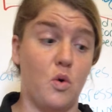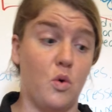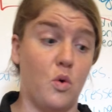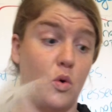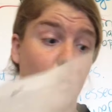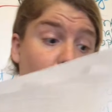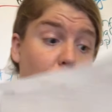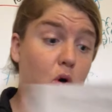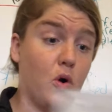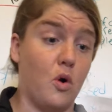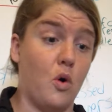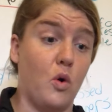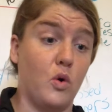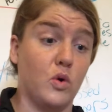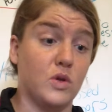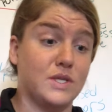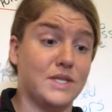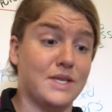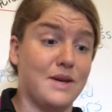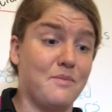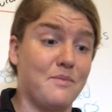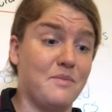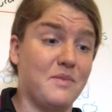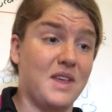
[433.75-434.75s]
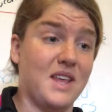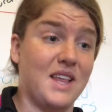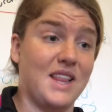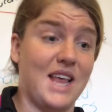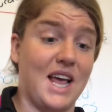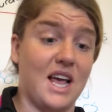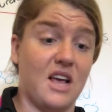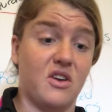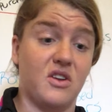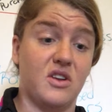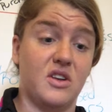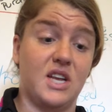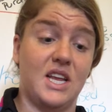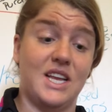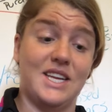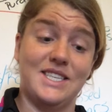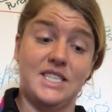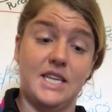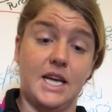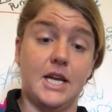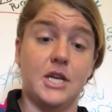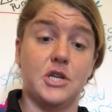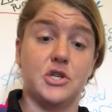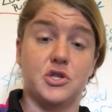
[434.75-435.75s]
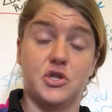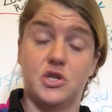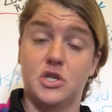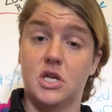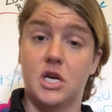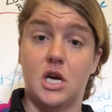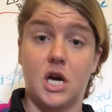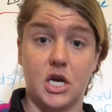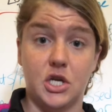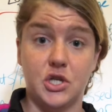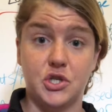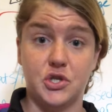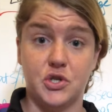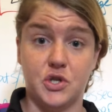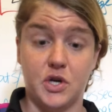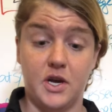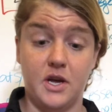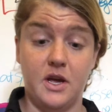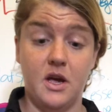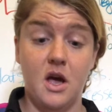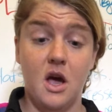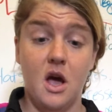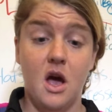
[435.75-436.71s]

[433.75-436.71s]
or hold something that could endanger the country